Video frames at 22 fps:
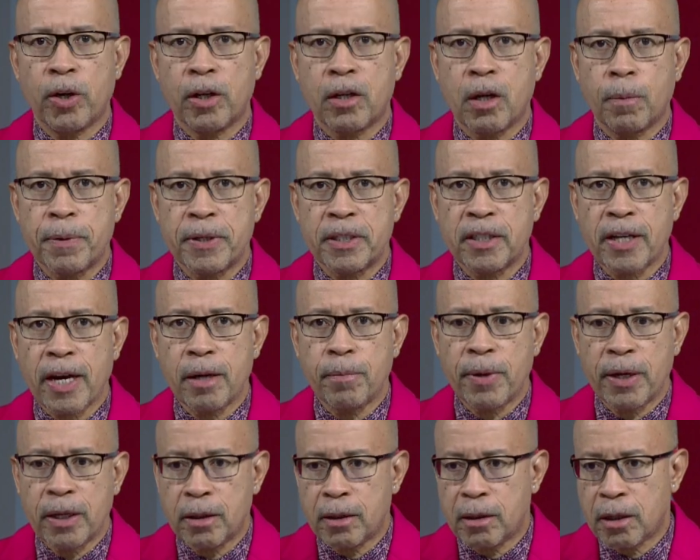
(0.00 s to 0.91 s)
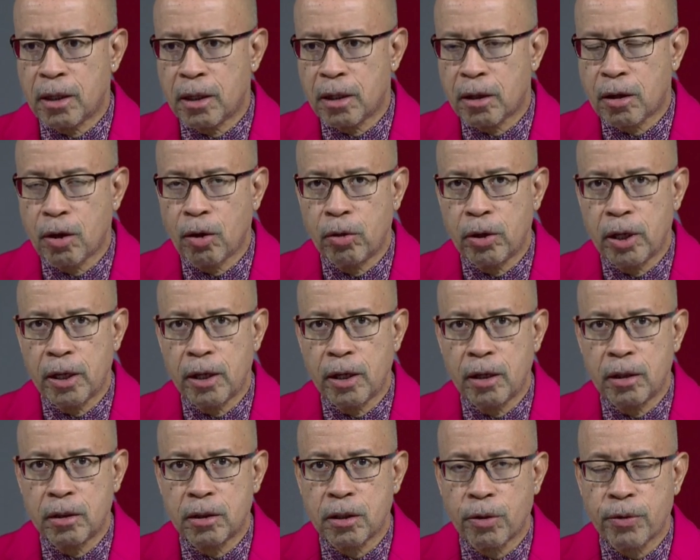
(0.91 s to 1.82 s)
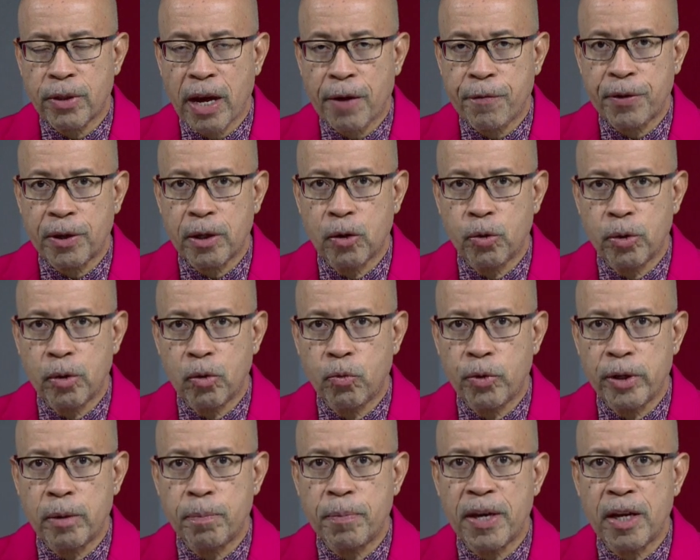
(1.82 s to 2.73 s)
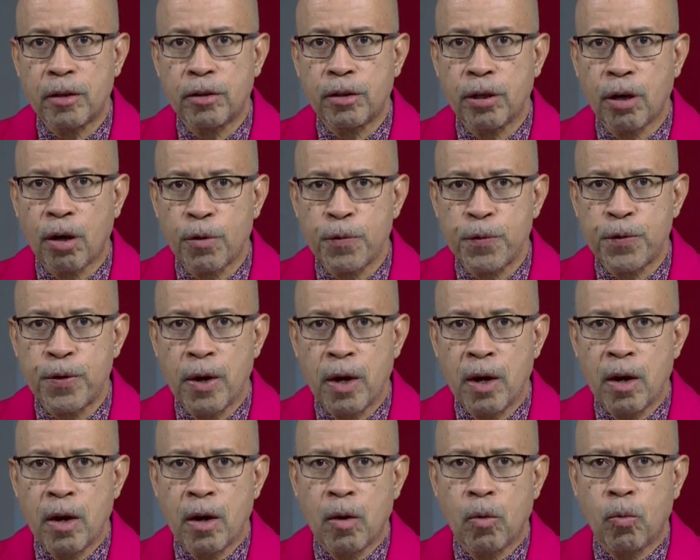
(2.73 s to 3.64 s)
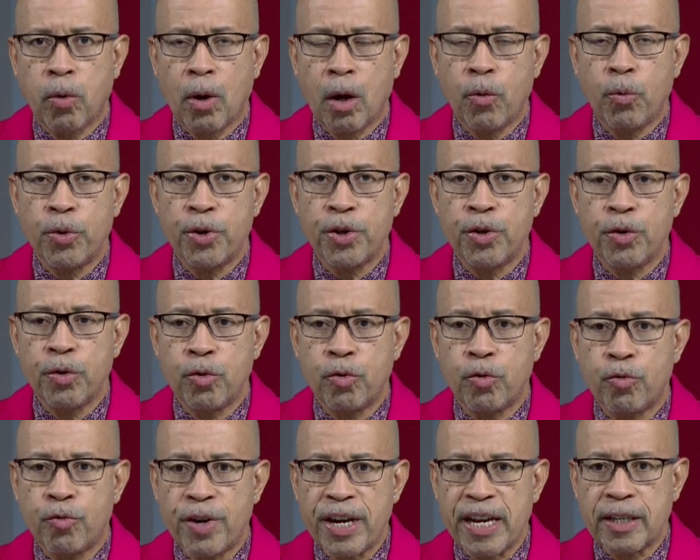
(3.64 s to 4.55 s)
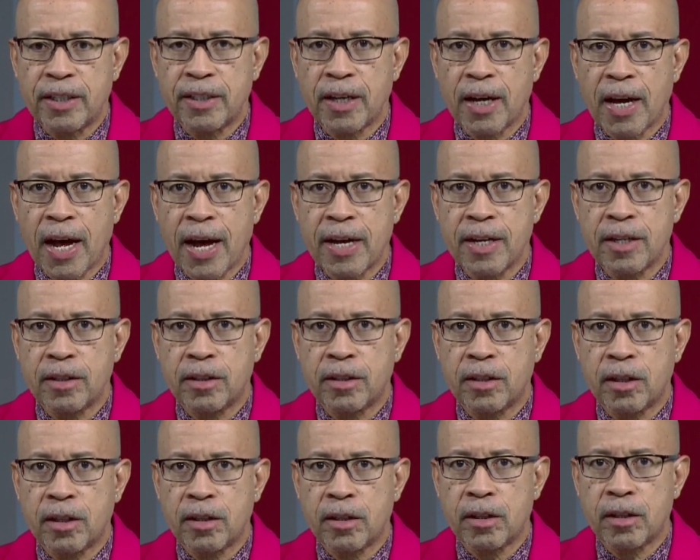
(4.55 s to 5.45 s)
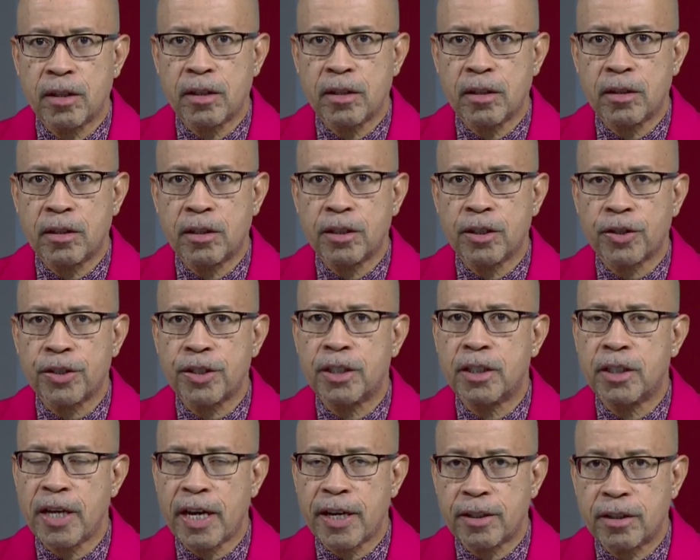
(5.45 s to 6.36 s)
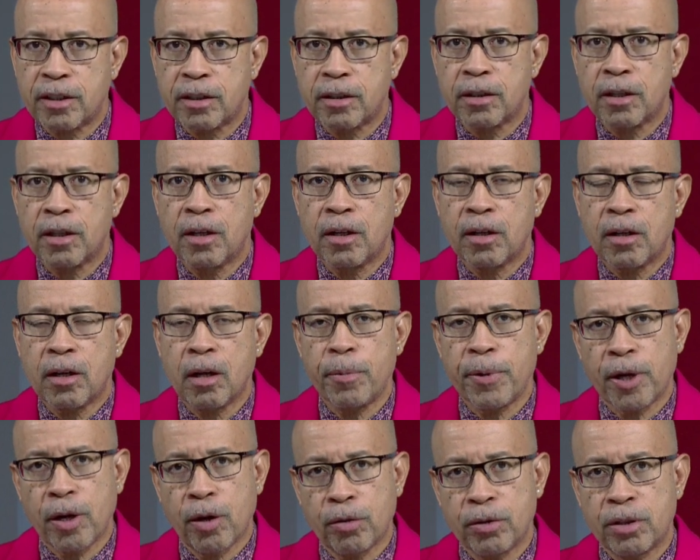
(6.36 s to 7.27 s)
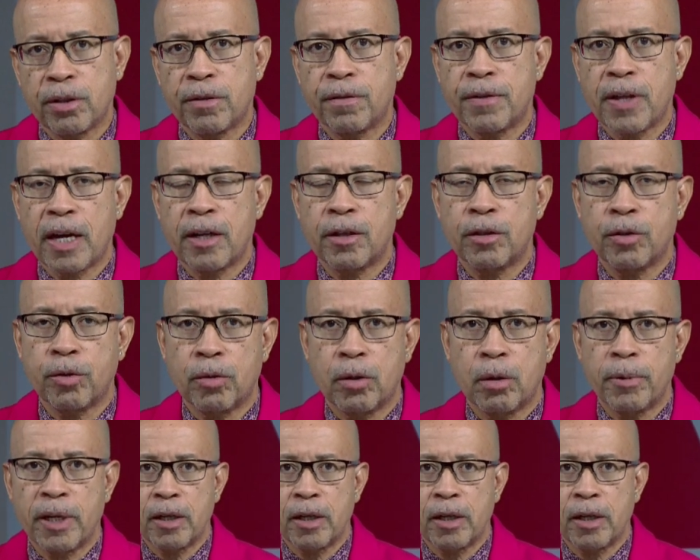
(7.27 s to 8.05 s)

Cup assignment, Conan, in South Africa will be tough. What would you rate as success coming out of that tournament